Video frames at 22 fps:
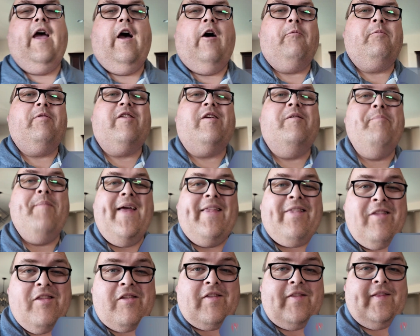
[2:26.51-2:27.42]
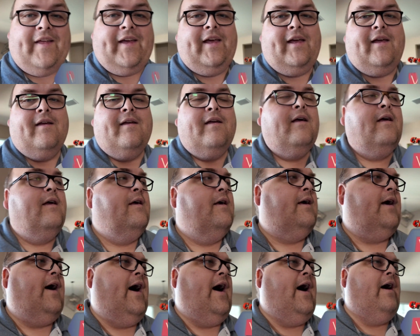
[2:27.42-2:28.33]
helps immensely,
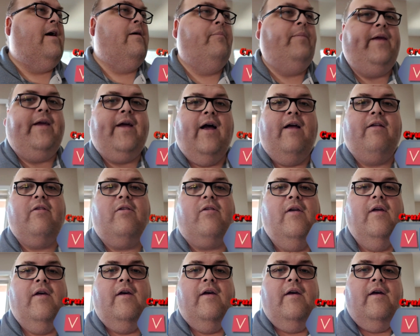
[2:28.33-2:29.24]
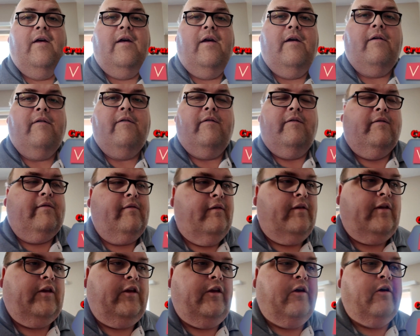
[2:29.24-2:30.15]
because
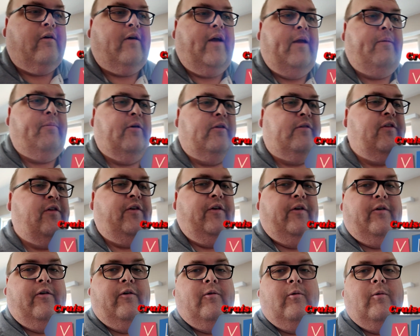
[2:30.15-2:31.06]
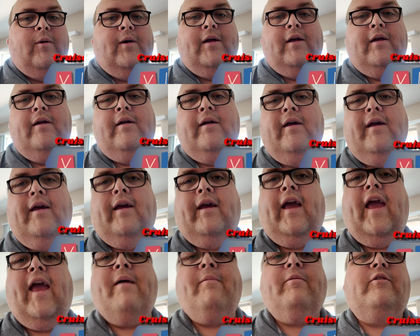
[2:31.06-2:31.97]
you're able to
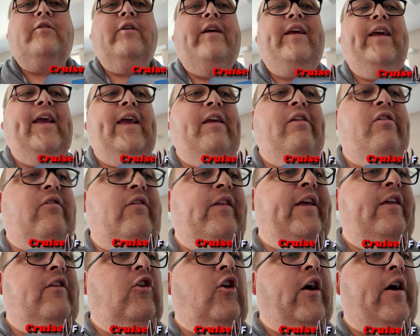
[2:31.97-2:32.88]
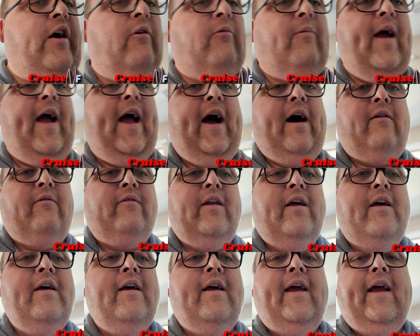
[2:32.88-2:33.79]
easily look around
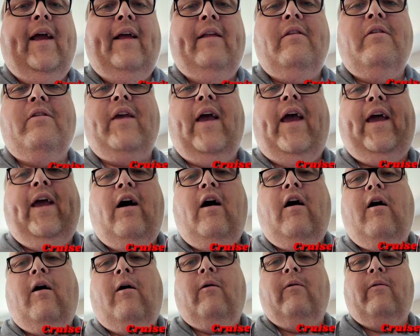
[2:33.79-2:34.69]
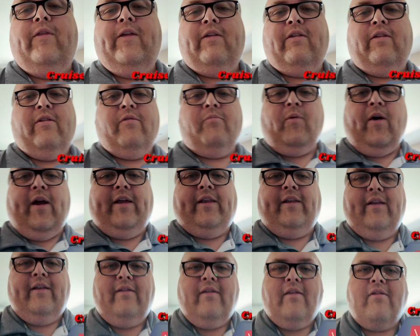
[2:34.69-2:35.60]
and say, oh, this is
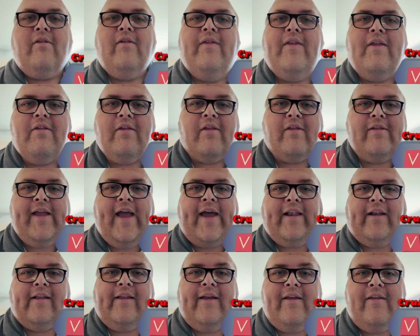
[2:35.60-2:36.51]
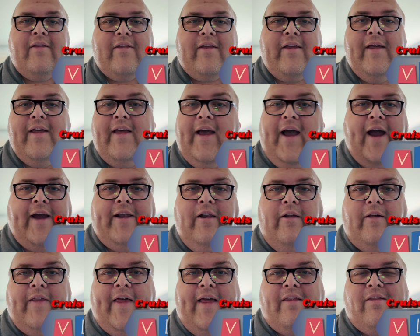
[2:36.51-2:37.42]
Brandon's, this is Natalie's. I
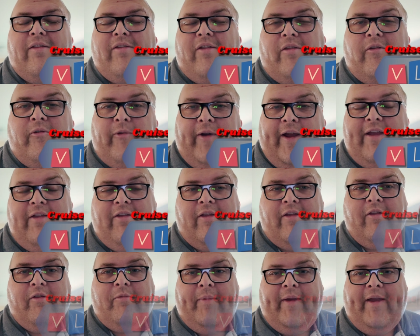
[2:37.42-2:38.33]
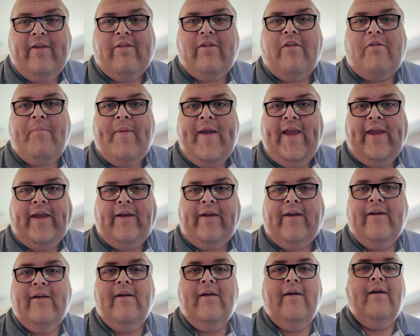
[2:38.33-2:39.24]
know that's Grace's because it's pink.